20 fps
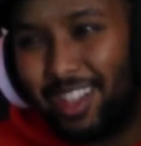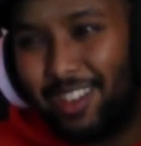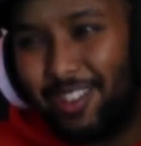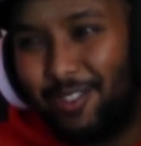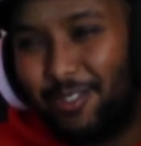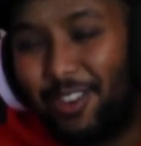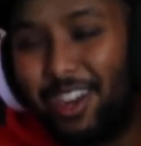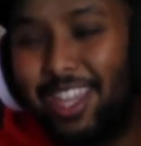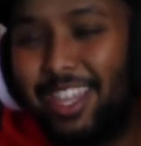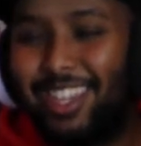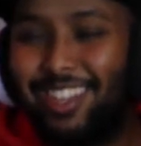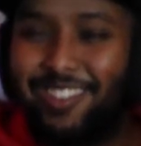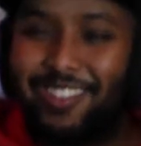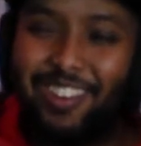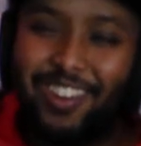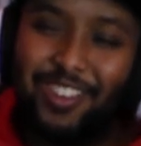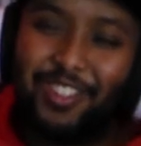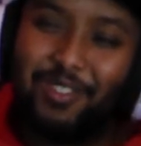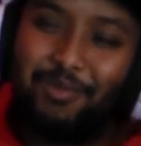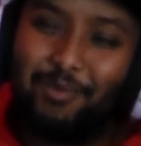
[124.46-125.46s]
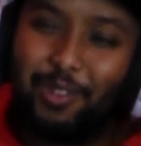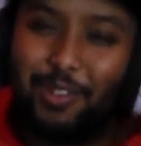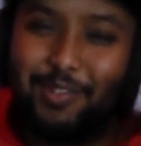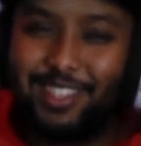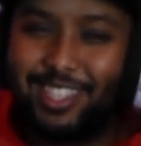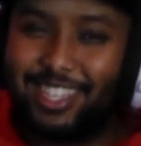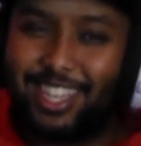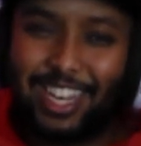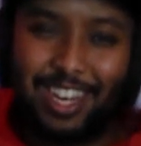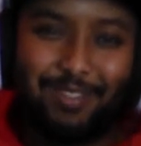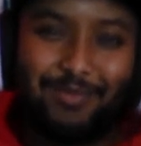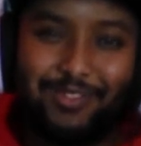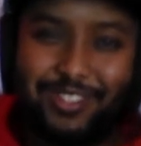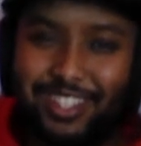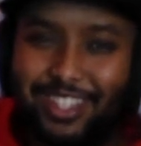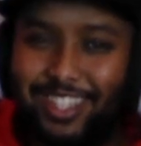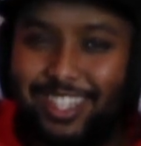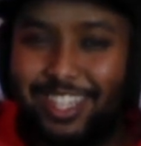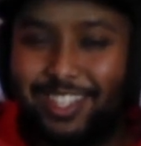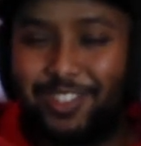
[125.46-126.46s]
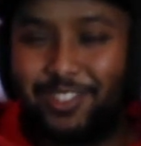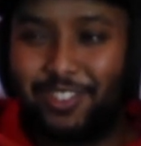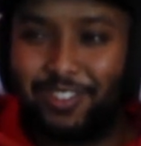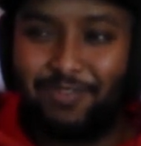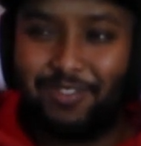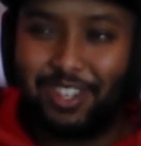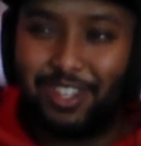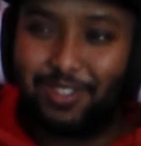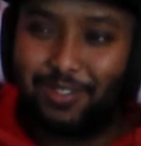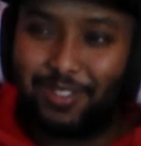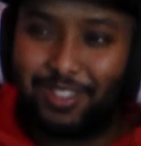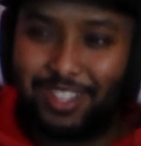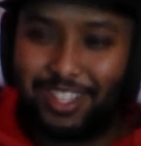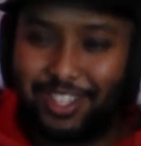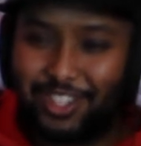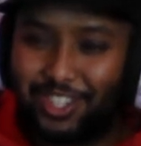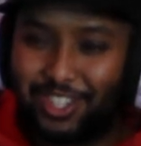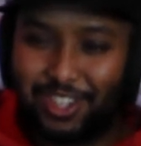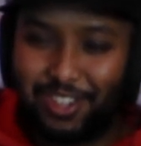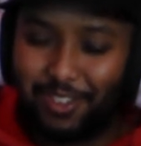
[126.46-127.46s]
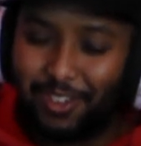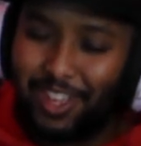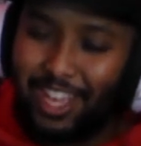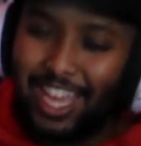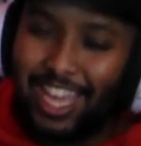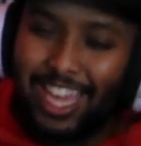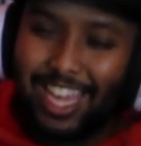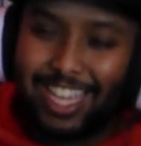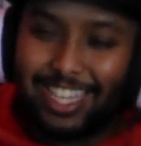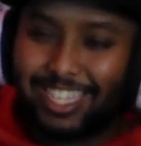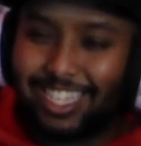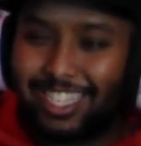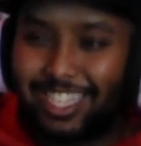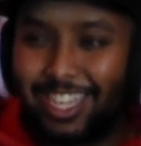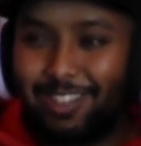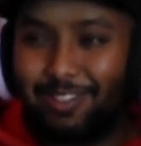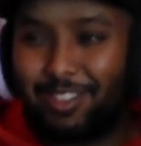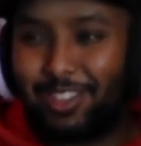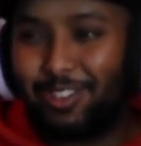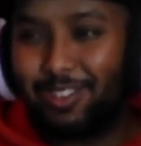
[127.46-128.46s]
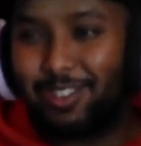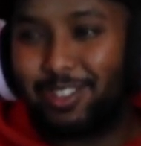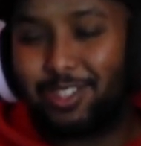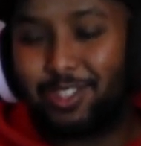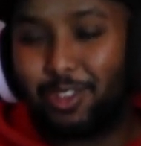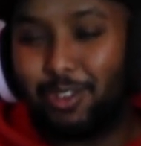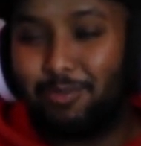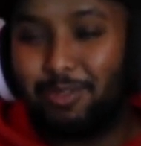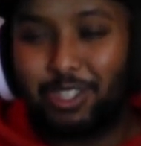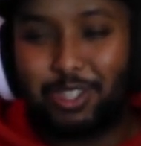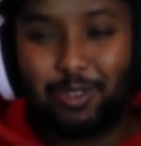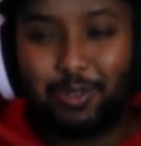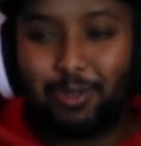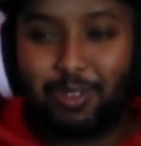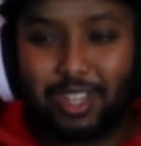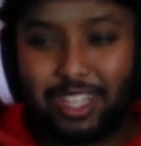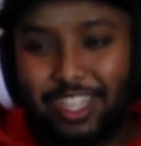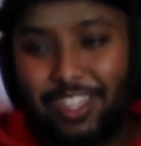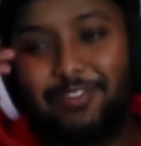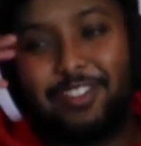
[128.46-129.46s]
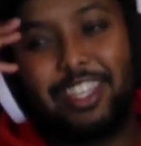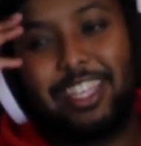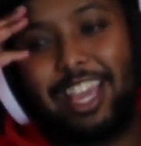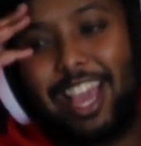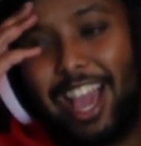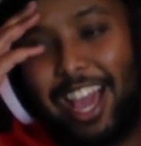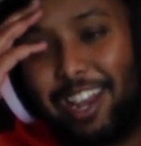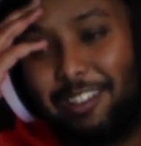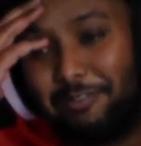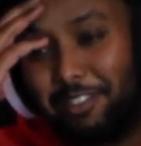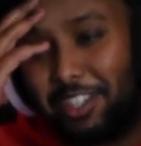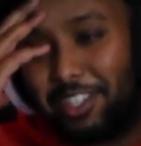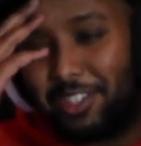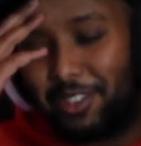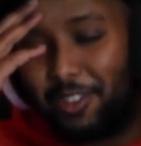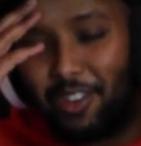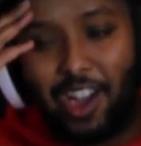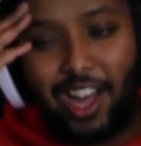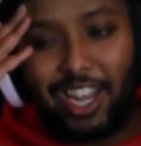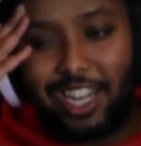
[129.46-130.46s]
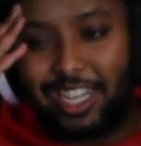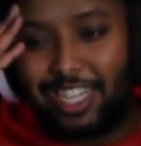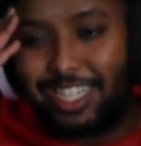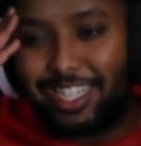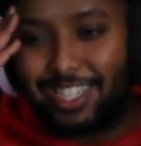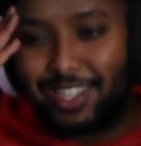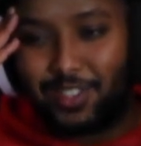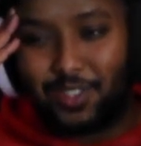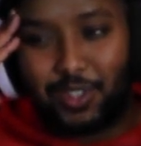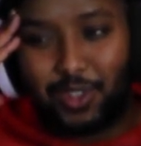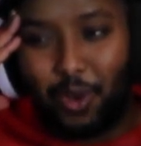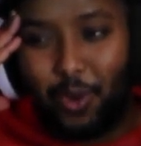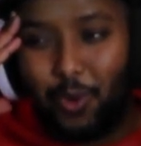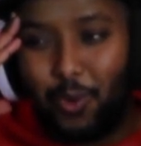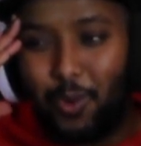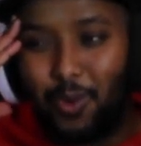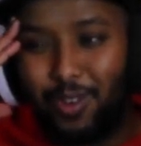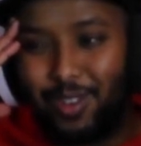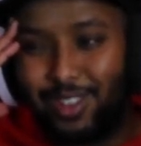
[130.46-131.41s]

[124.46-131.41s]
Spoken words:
Right here are the moments that I appreciate so much for this show. It's like they took so much work to make the animation quality just so